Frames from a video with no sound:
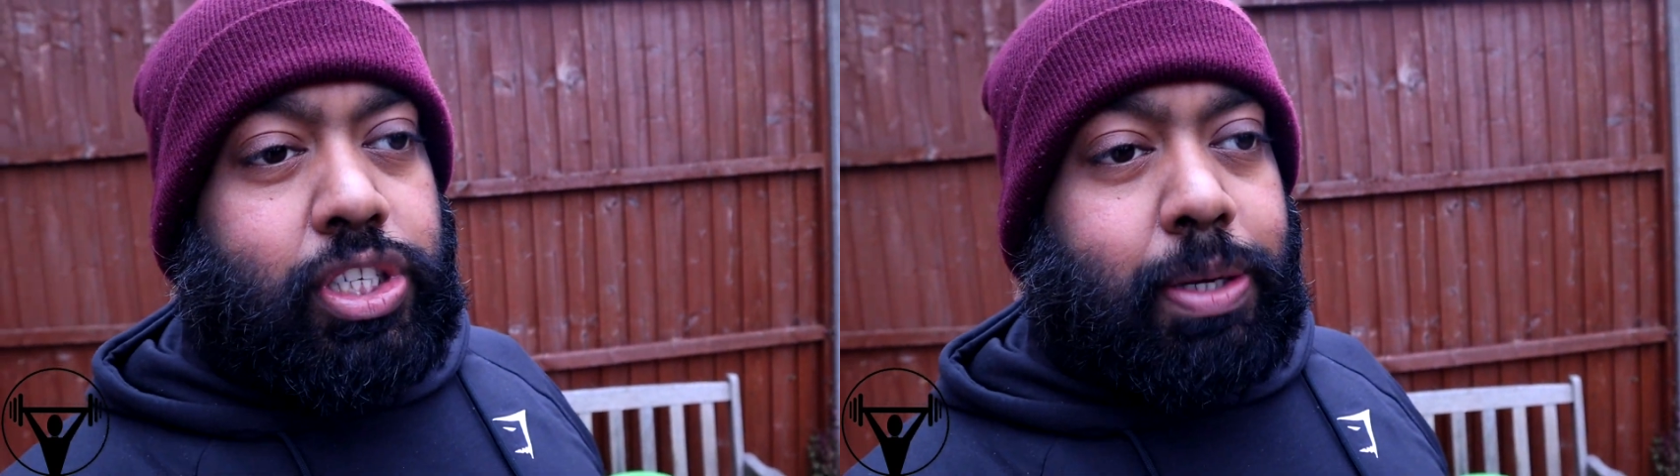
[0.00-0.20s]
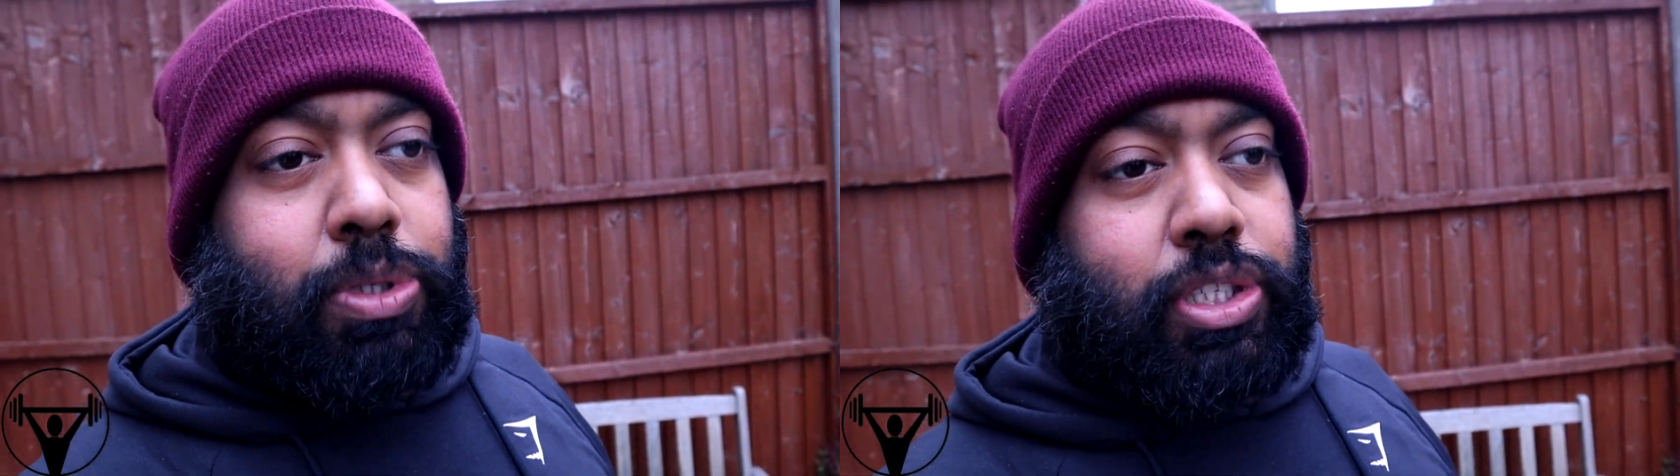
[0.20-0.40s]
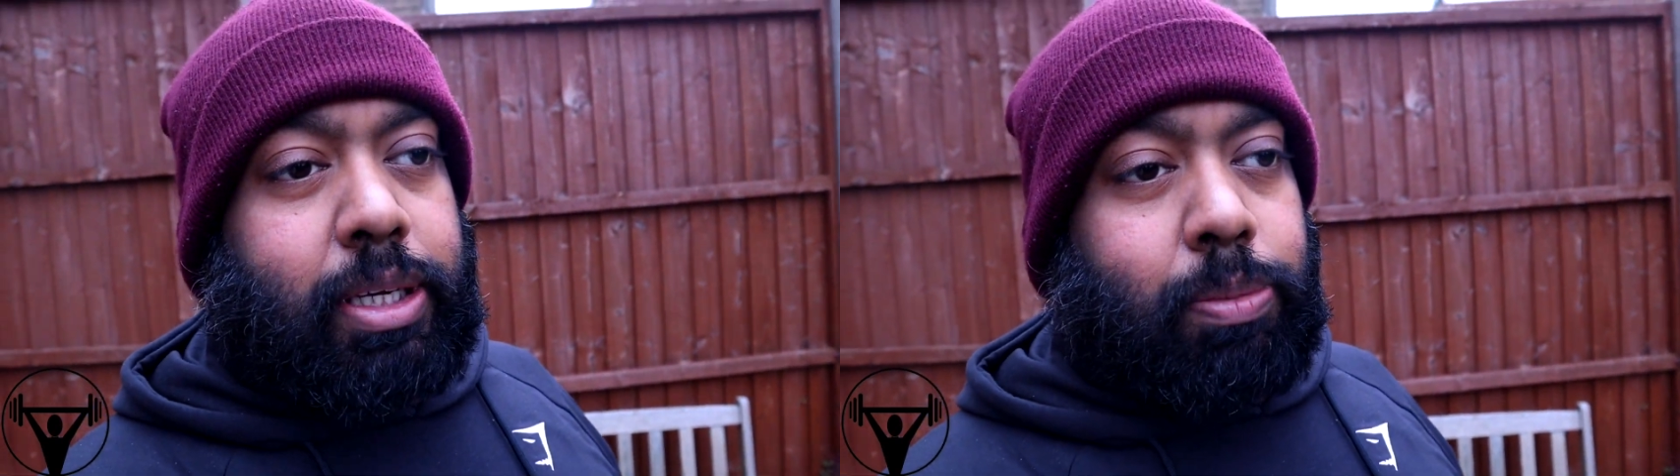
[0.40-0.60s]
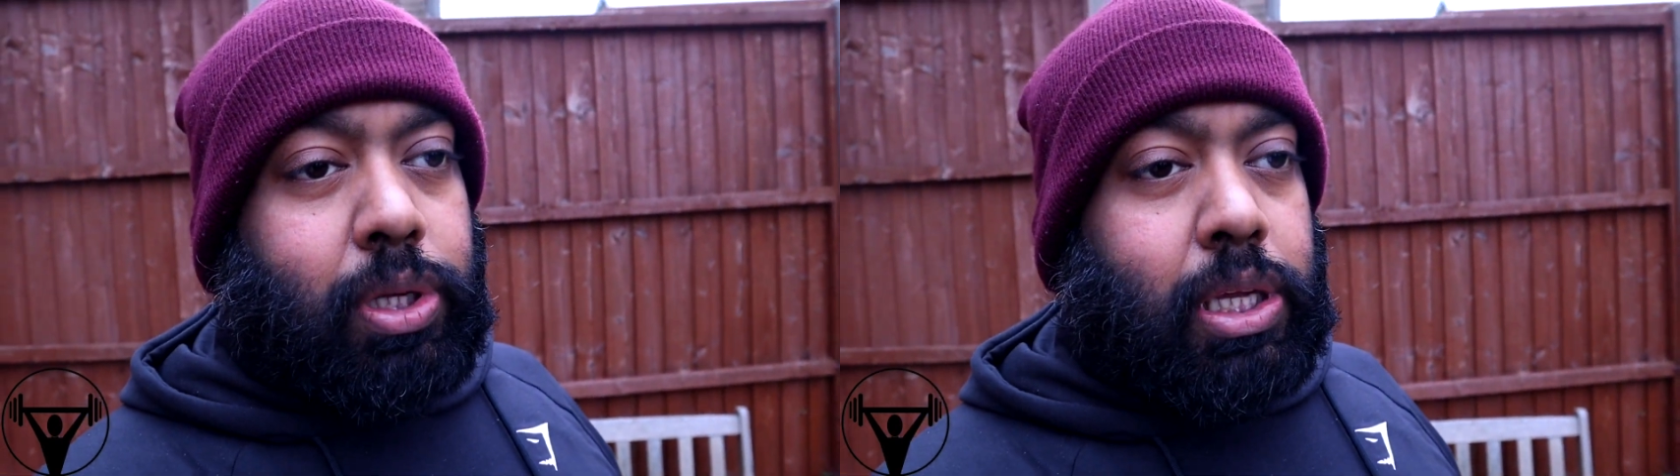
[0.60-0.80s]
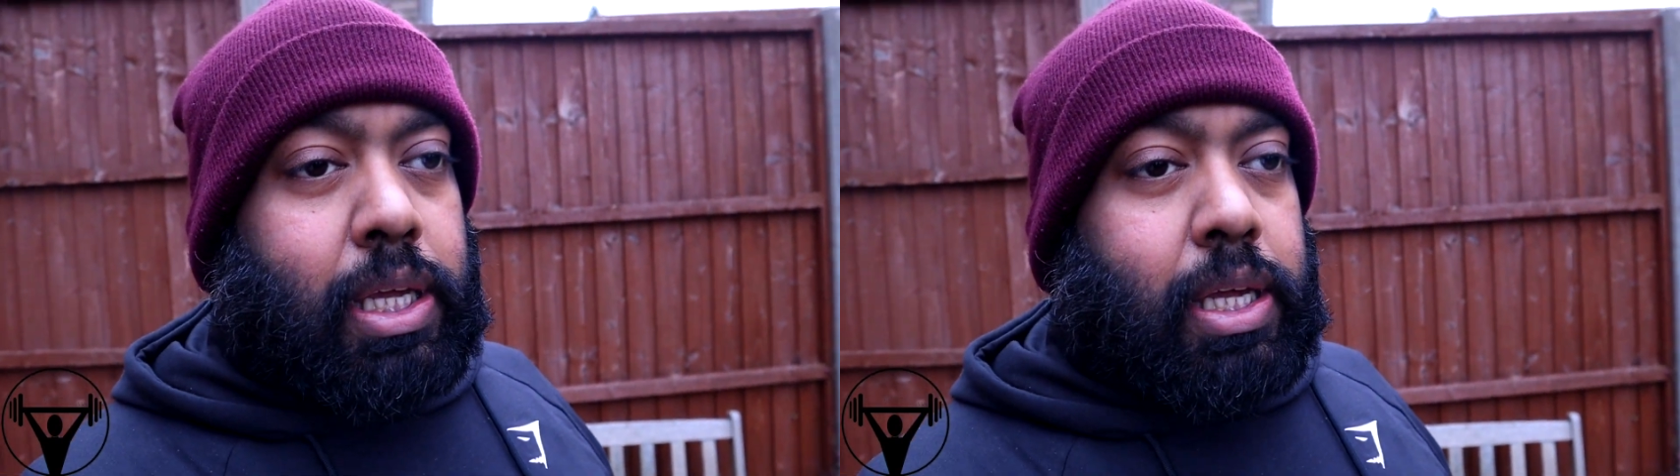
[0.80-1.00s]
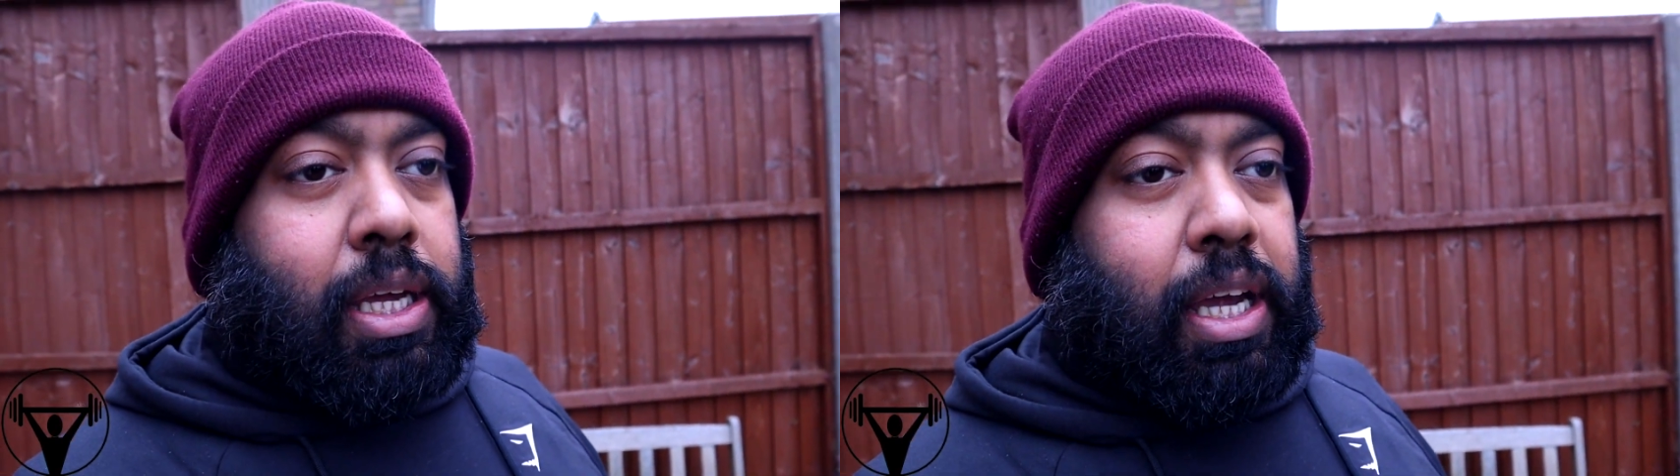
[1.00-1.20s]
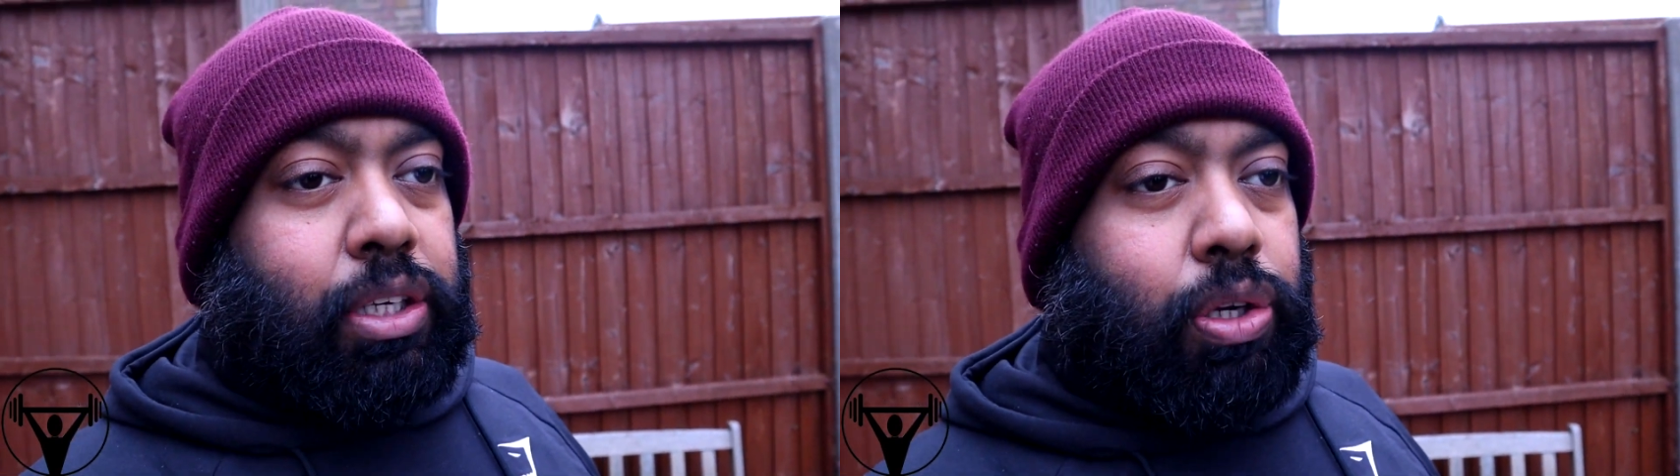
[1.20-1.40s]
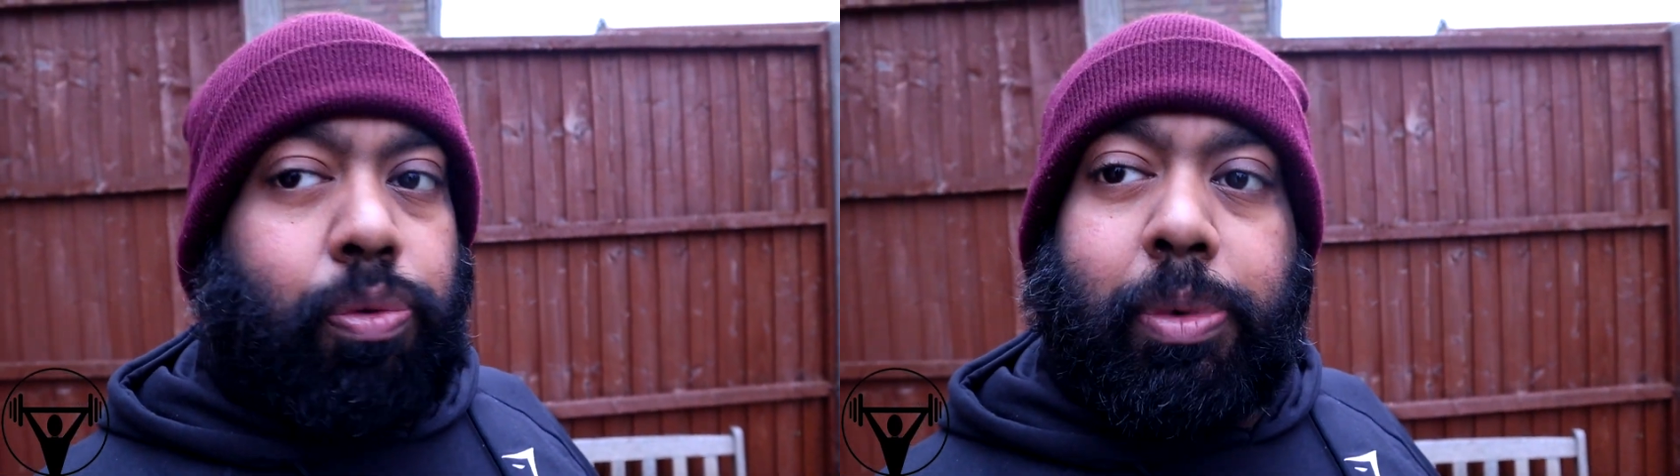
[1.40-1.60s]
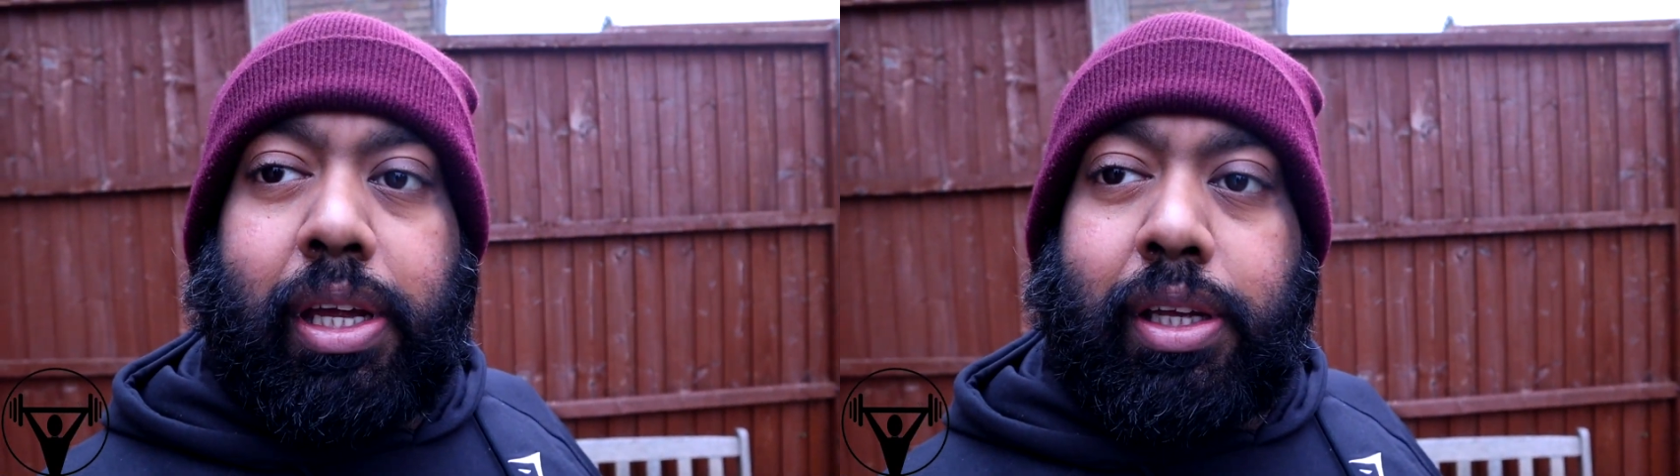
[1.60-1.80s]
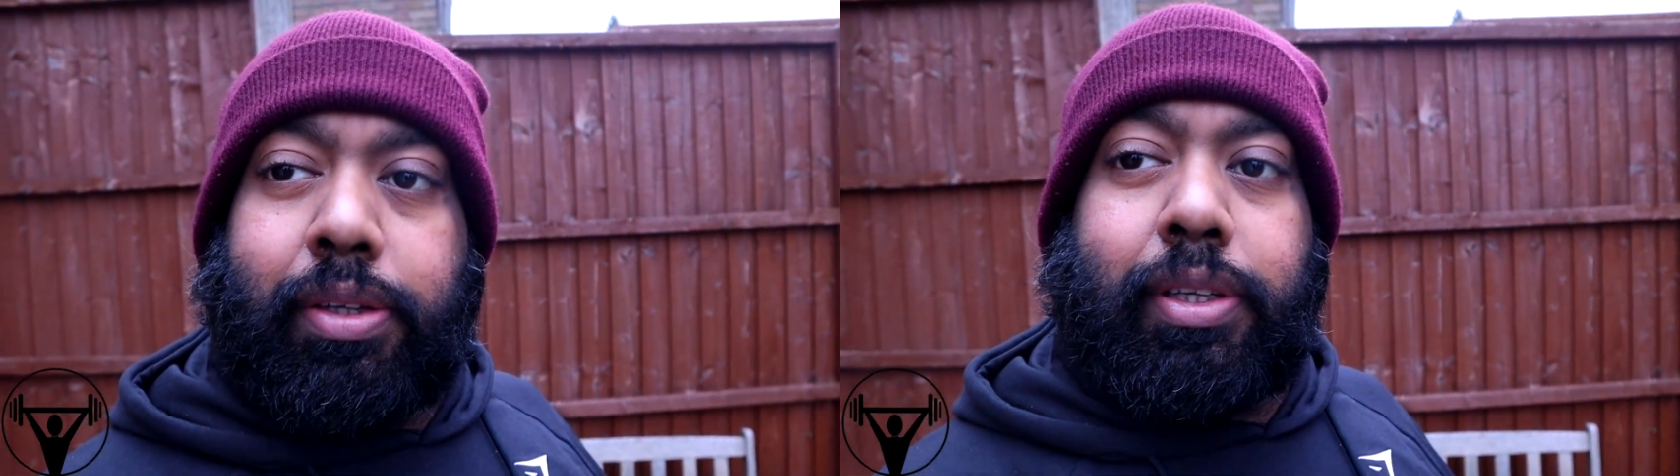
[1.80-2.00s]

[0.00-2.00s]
championship and then go from there.